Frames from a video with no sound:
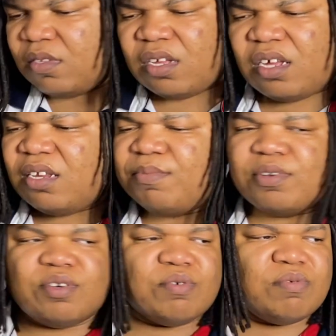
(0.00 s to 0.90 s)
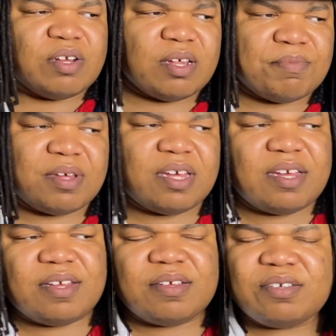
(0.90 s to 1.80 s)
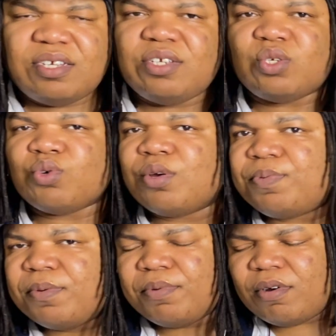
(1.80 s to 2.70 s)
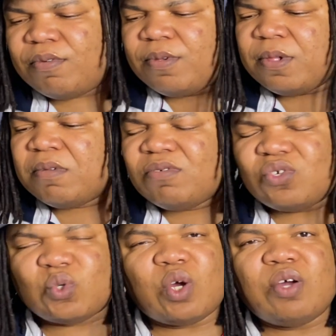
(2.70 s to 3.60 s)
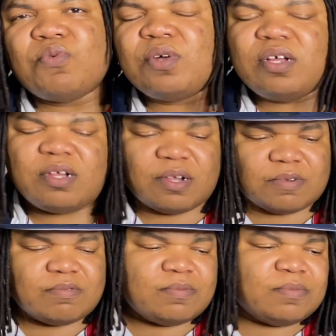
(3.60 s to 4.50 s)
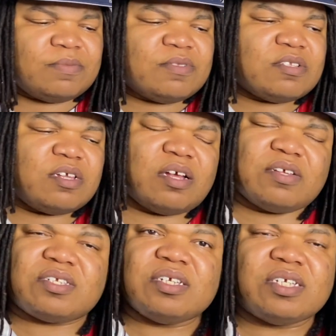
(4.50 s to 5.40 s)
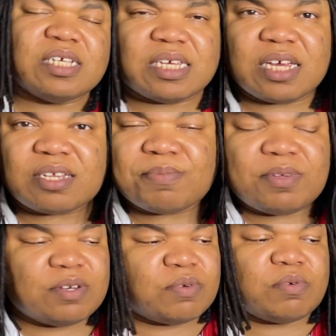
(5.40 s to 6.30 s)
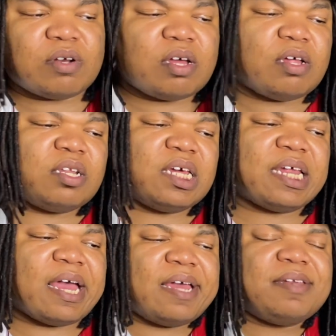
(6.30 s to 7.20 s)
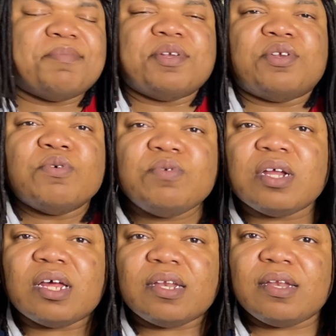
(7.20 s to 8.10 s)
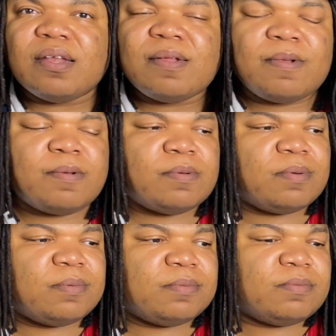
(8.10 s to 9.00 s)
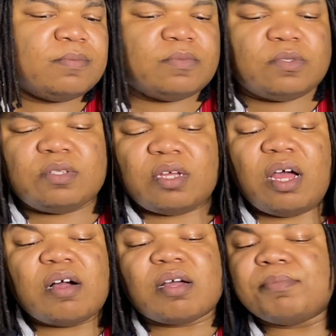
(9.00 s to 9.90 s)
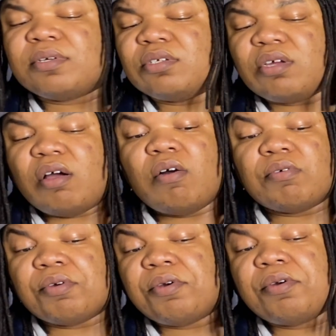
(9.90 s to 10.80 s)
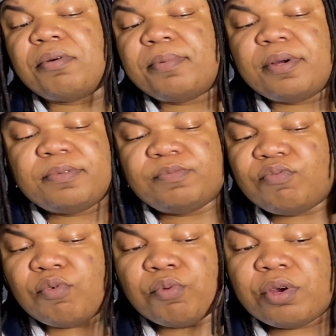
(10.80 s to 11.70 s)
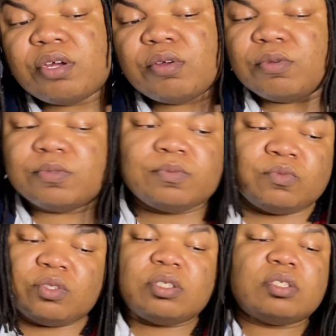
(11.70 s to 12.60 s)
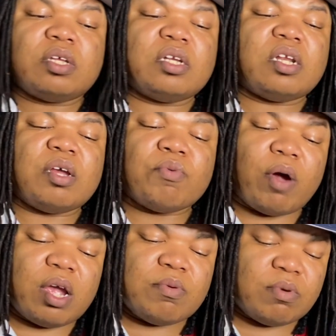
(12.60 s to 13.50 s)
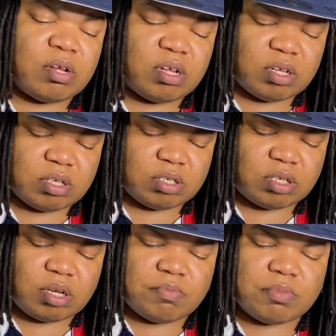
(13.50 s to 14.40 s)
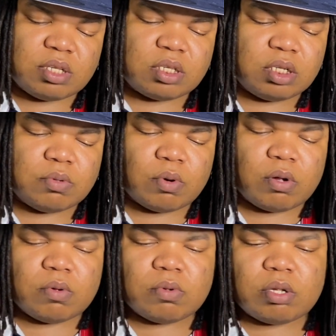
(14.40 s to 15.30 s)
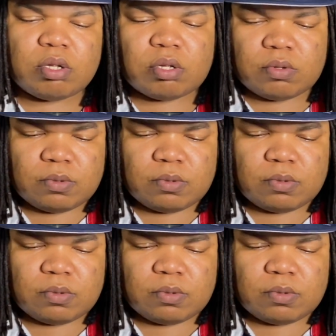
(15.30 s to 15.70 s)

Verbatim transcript: I ain't even do nothing, man. She tripping, bro. What's wrong with her? Y'all see she kicks me and doing all that. I ain't even do nothing. Y'all come and get y'all girl, bro. For real. Something ain't right with her. Something mentally wrong with her.